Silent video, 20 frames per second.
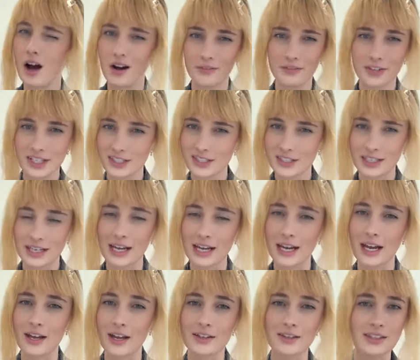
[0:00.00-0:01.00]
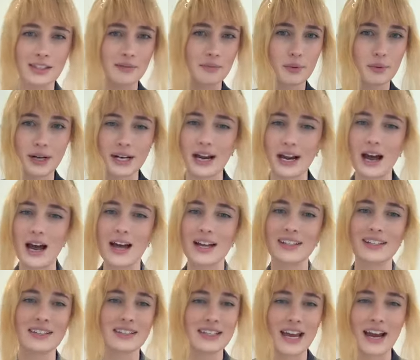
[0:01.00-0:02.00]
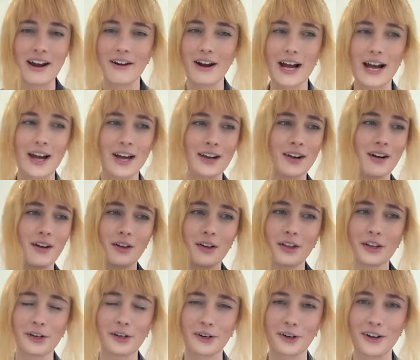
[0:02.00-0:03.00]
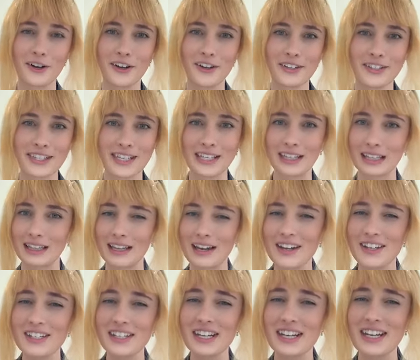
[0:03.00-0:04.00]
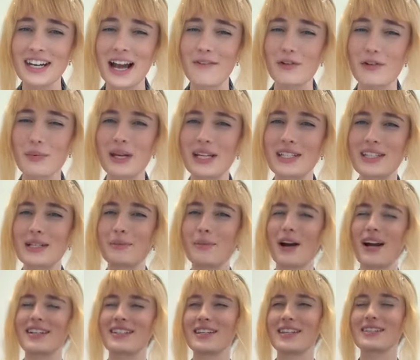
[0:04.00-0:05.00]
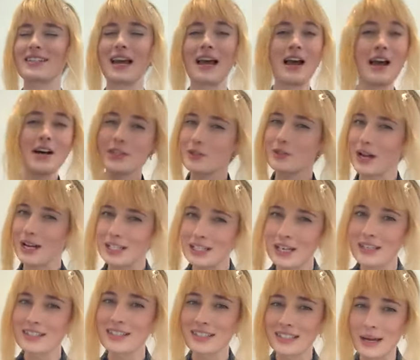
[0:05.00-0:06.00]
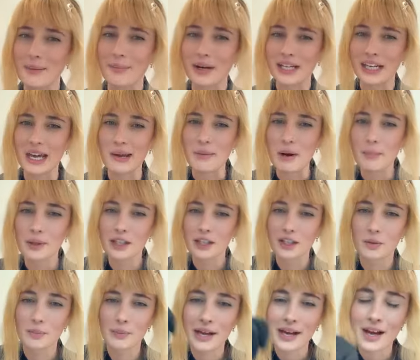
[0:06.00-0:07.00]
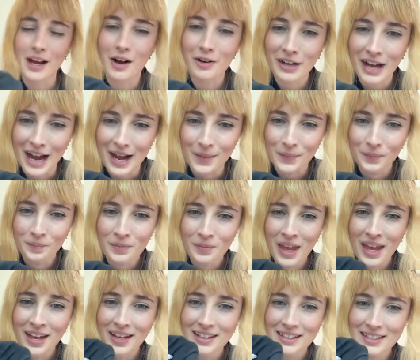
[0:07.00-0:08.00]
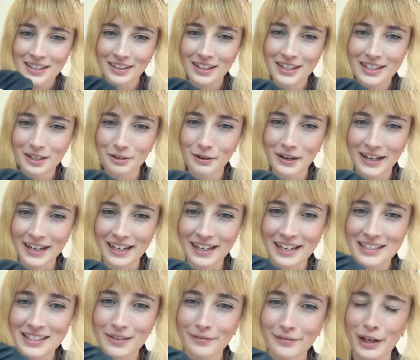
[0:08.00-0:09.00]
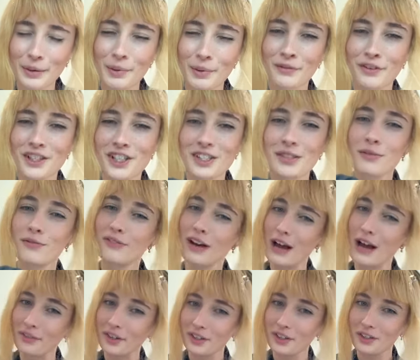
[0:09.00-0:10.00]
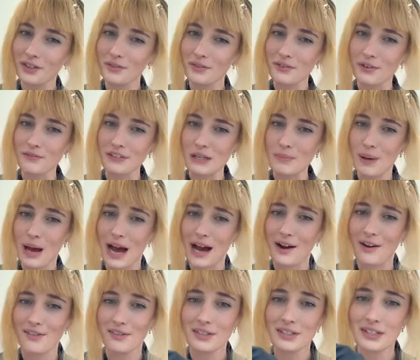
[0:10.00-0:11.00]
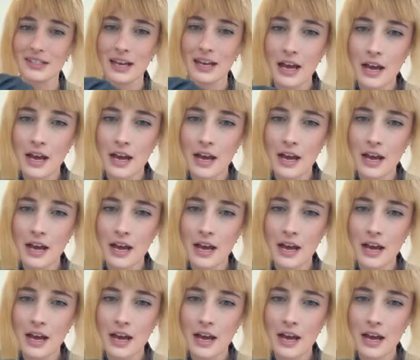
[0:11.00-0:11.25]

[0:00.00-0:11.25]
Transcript: obviously Sabrina and Sarah and all the girls in London have amazing prices so I just step my game up a little bit okay so this ring is available for just 550 pounds